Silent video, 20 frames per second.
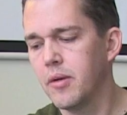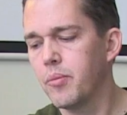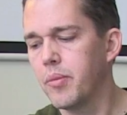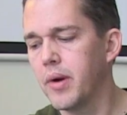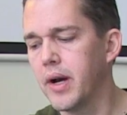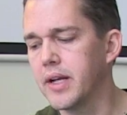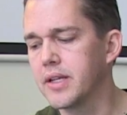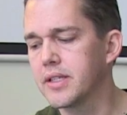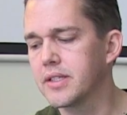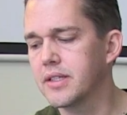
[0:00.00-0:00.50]

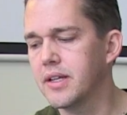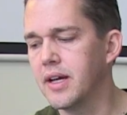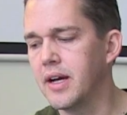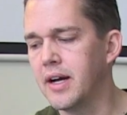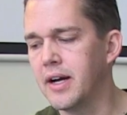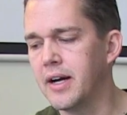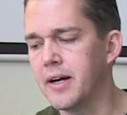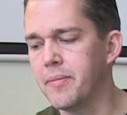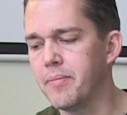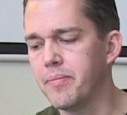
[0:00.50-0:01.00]
But
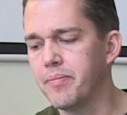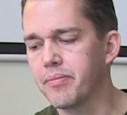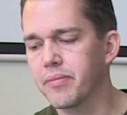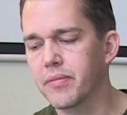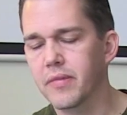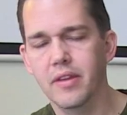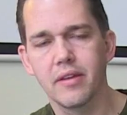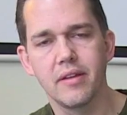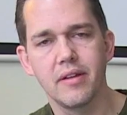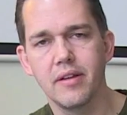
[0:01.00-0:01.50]

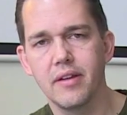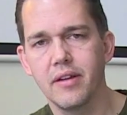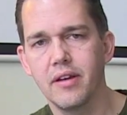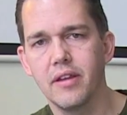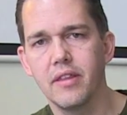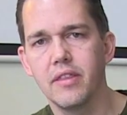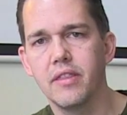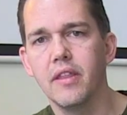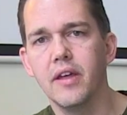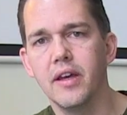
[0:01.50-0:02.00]

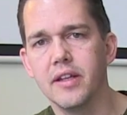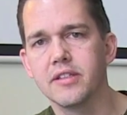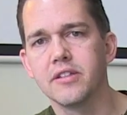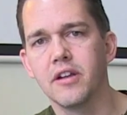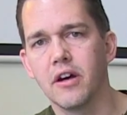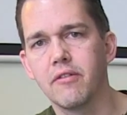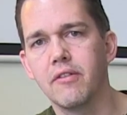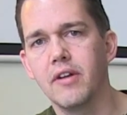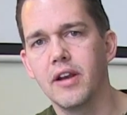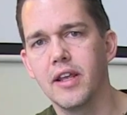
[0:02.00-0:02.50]
it's
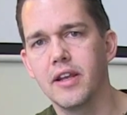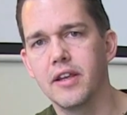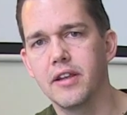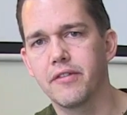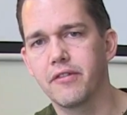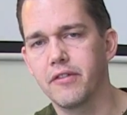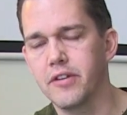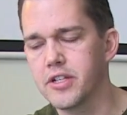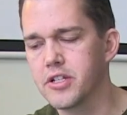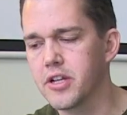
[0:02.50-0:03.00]
not really a
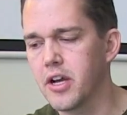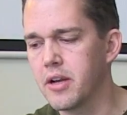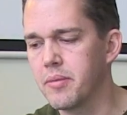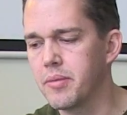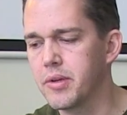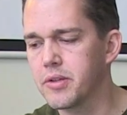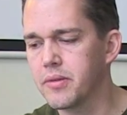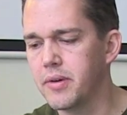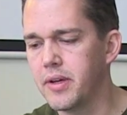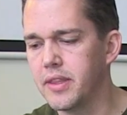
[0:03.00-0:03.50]
differentiator
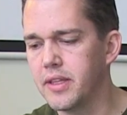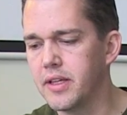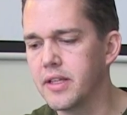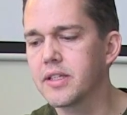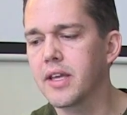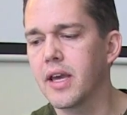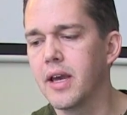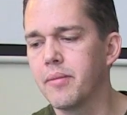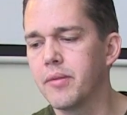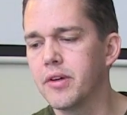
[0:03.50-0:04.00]
between these
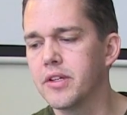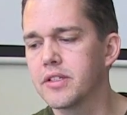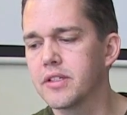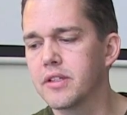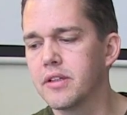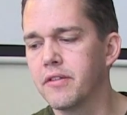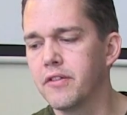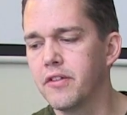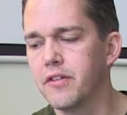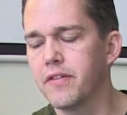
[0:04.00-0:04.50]
cameras.
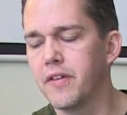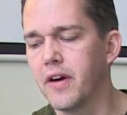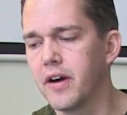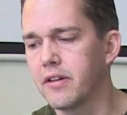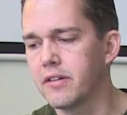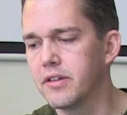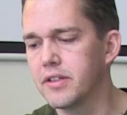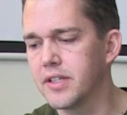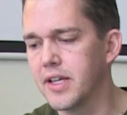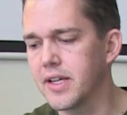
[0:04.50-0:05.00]
The
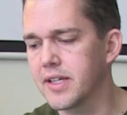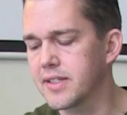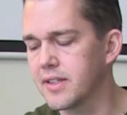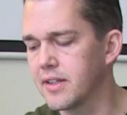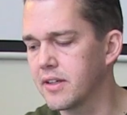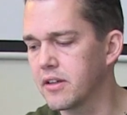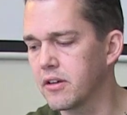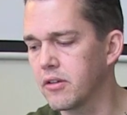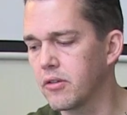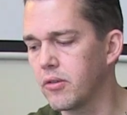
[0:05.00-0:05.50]
viewfinder is
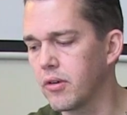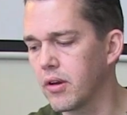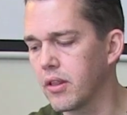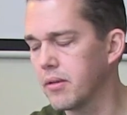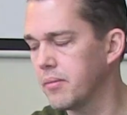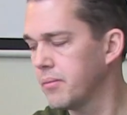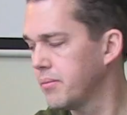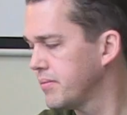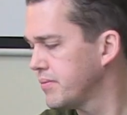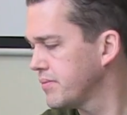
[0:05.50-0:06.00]
excellent on all of
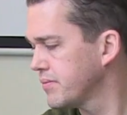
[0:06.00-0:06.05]
them.